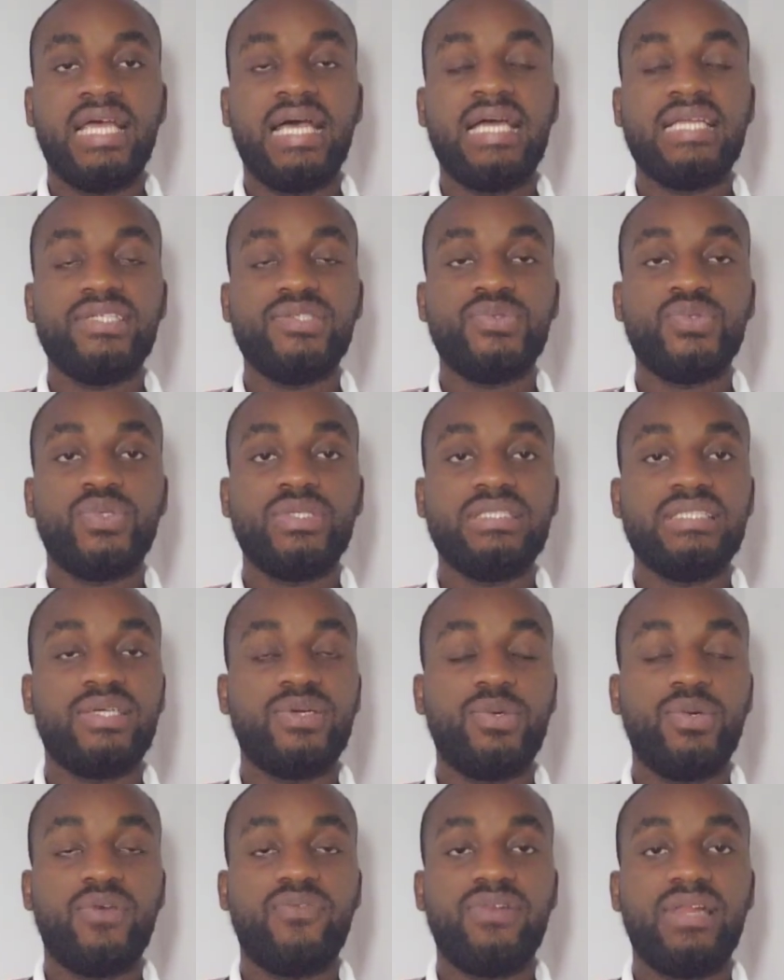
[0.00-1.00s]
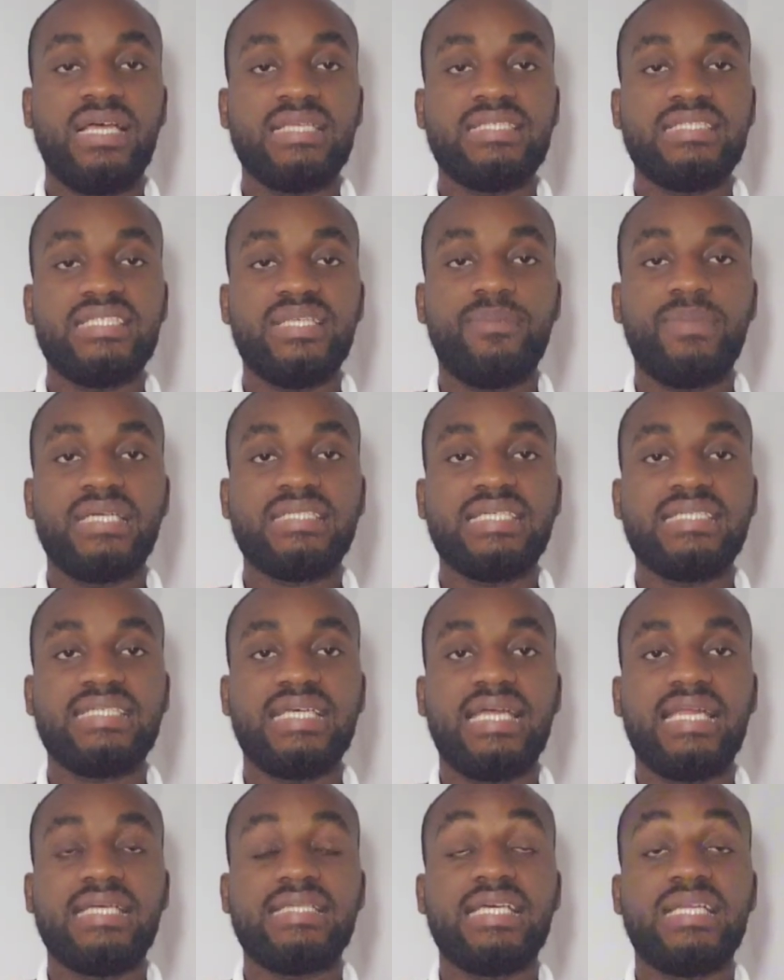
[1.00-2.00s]
And in the whole of last season,
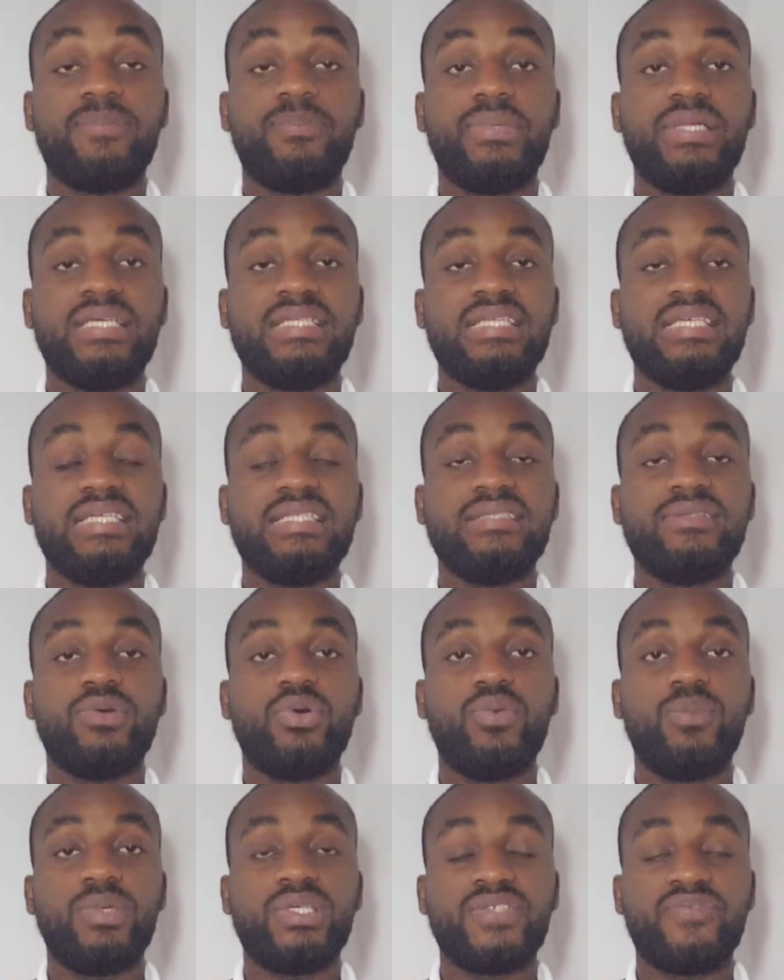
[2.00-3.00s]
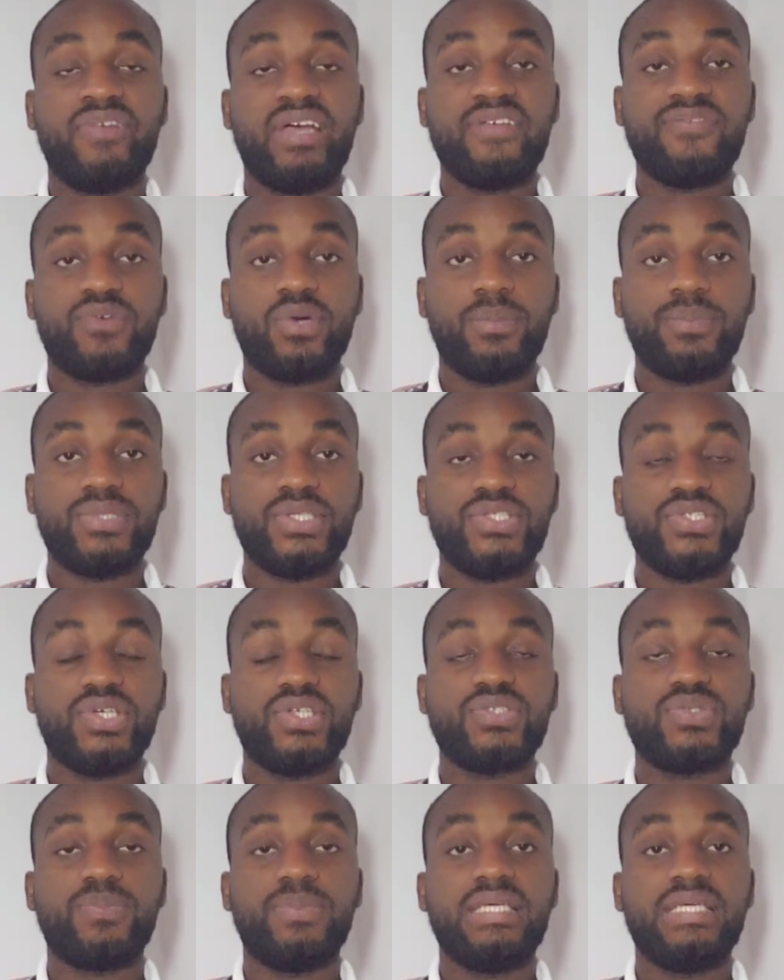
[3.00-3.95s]
Manchester United played in almost 5 competitions,